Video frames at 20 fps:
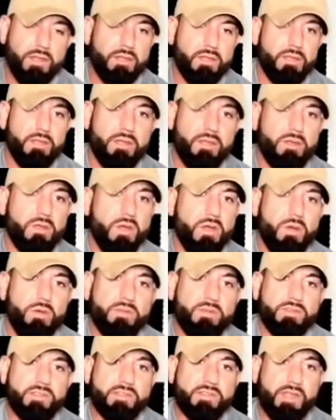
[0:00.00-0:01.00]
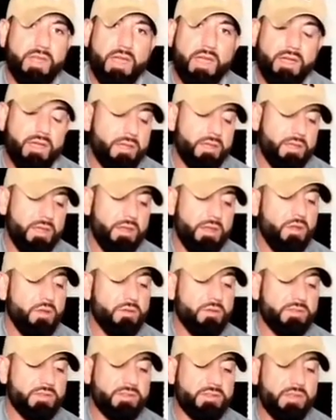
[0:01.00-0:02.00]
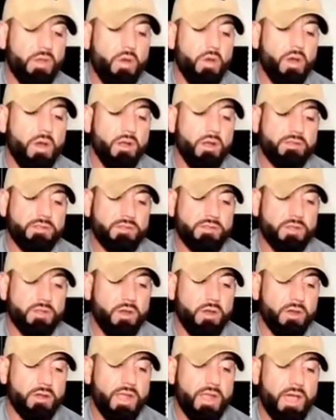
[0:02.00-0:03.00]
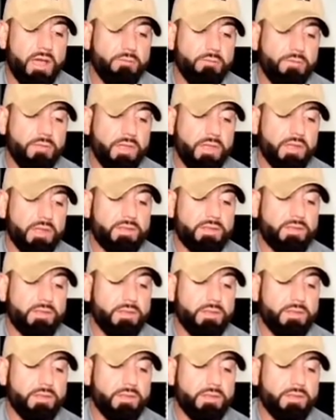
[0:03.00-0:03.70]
It was just, I don't know, it was just so hard, such a hard conflict.